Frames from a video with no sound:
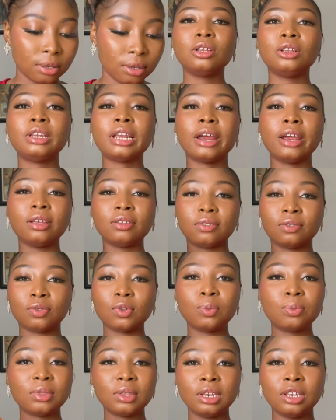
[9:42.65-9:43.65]
There is
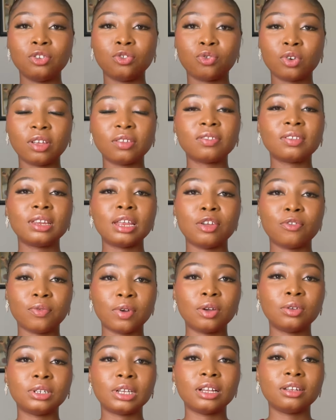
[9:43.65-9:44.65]
something interesting I
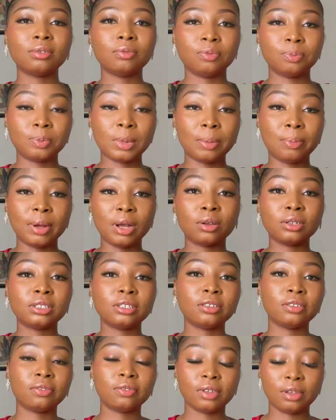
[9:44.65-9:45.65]
found out
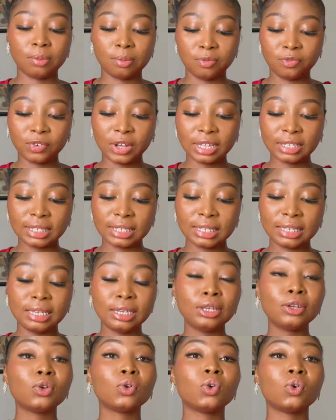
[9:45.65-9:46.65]
about this Vaseline